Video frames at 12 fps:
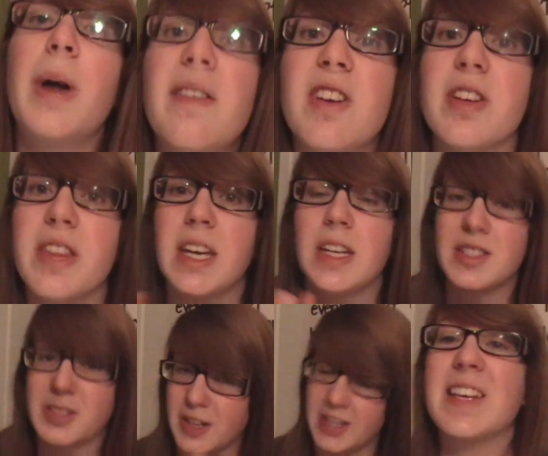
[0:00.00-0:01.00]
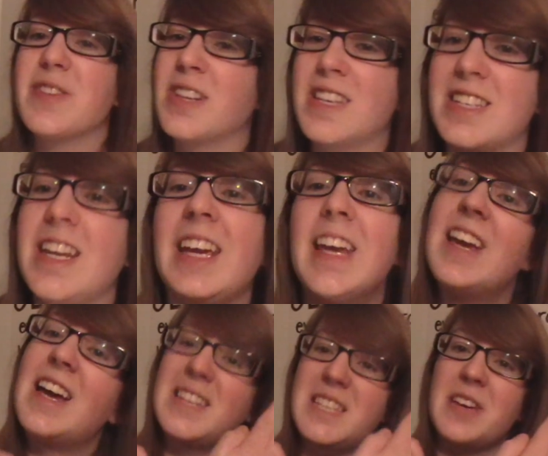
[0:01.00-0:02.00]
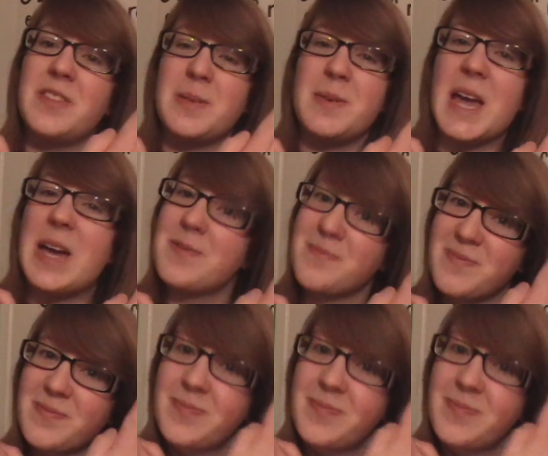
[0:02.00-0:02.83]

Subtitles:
Whatever you're thinking is good. Thanks for listening, and DFTVA.